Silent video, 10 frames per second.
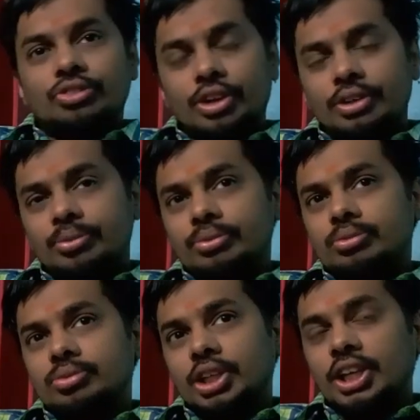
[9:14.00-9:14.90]
when
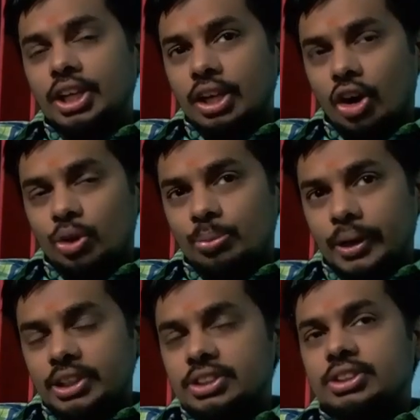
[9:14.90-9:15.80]
he
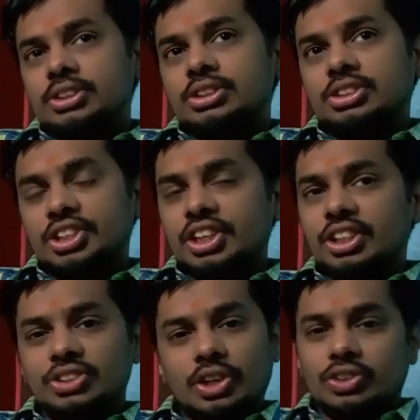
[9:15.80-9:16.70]
occupies
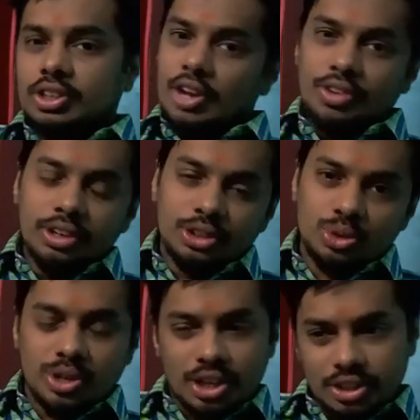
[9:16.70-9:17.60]
3, 6, 11
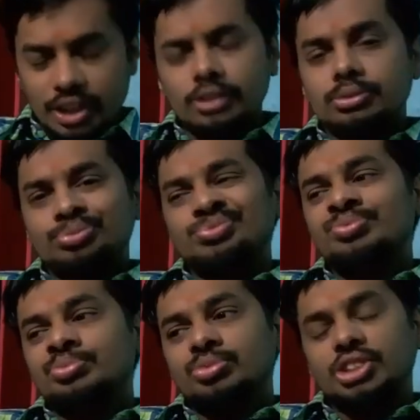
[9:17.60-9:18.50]
to Lagna.
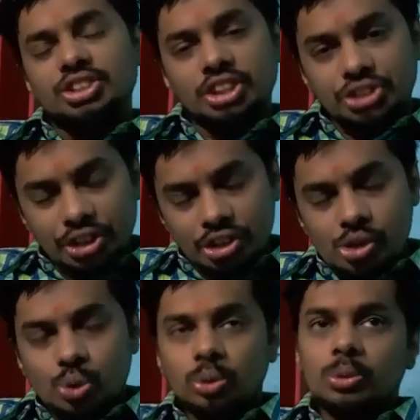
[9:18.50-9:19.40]
That's a
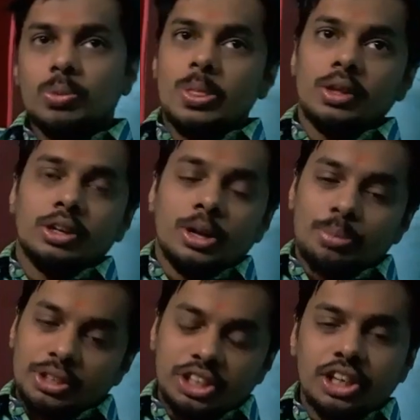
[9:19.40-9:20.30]
general rule.
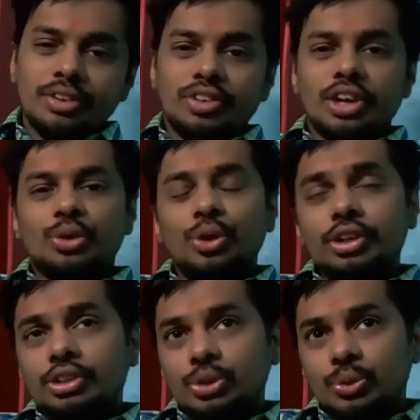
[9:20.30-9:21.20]
But here we are
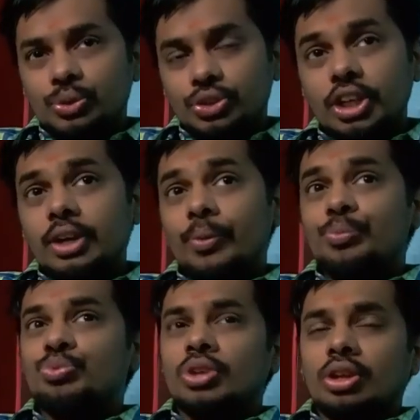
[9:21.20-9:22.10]
going to see
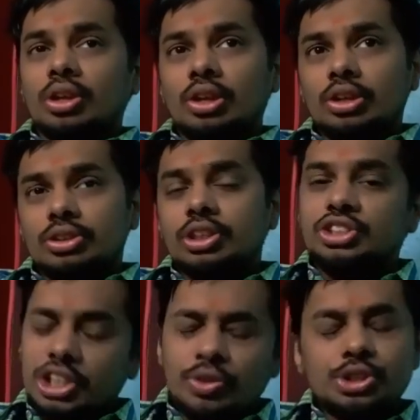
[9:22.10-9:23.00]
the
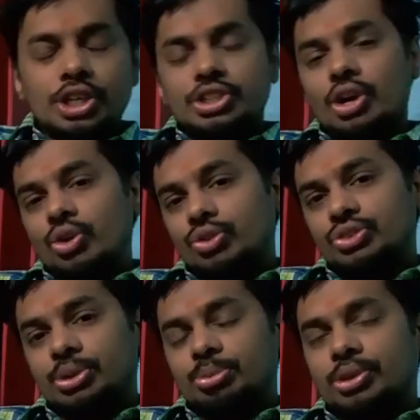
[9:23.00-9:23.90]
Jiva Shesha
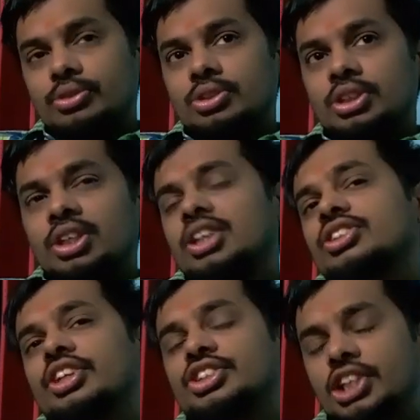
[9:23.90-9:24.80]
concept.
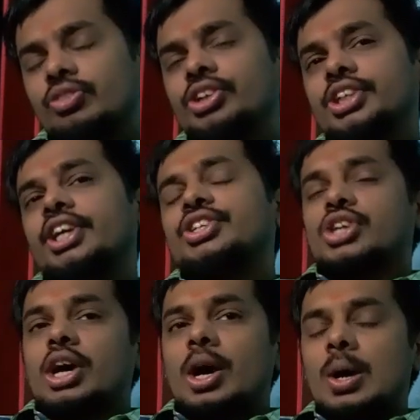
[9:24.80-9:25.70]
The Jiva
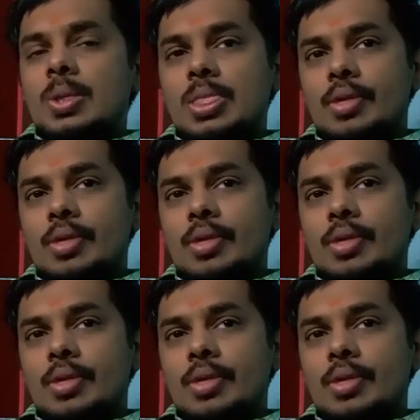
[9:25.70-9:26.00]
Shesha